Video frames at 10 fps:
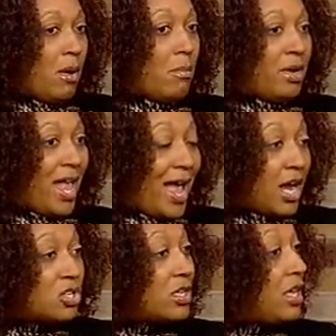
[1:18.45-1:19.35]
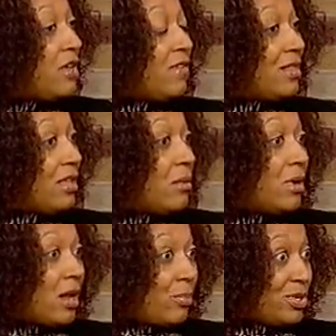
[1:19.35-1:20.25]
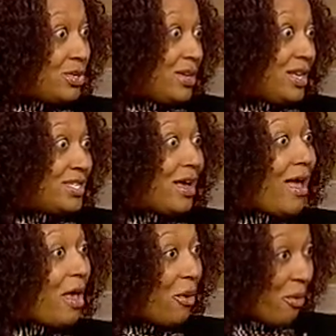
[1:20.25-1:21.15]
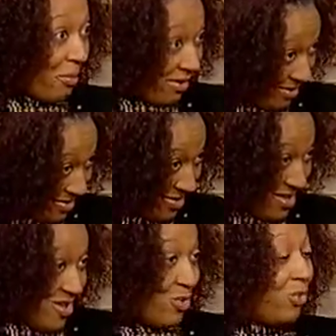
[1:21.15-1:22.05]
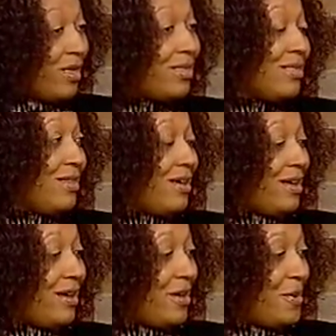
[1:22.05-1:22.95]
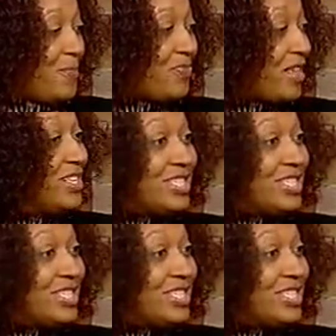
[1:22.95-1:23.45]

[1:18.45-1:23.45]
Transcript: but actually giving them an opportunity to help with the